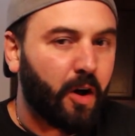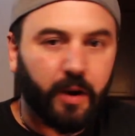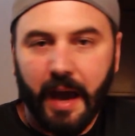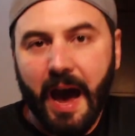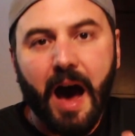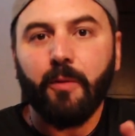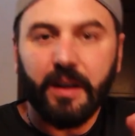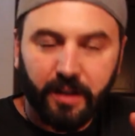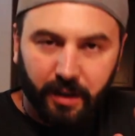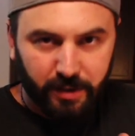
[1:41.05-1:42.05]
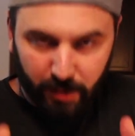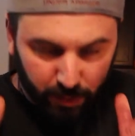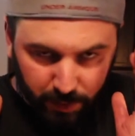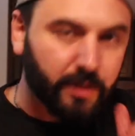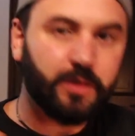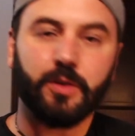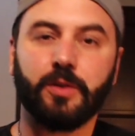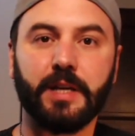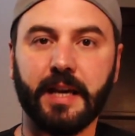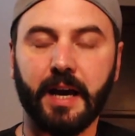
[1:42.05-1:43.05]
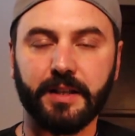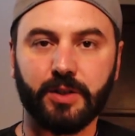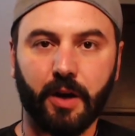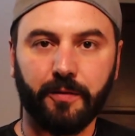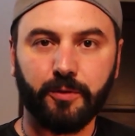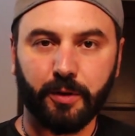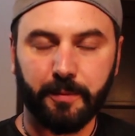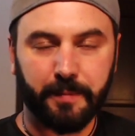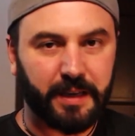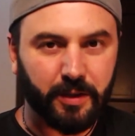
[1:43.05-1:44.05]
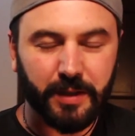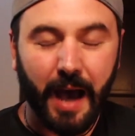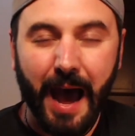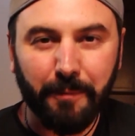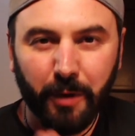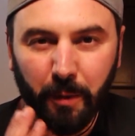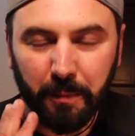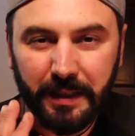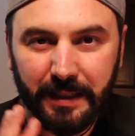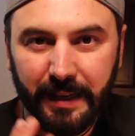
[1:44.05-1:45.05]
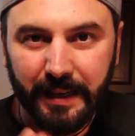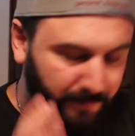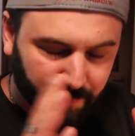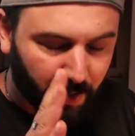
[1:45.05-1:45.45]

Okay, I will not use 2D CAD software because I'm completely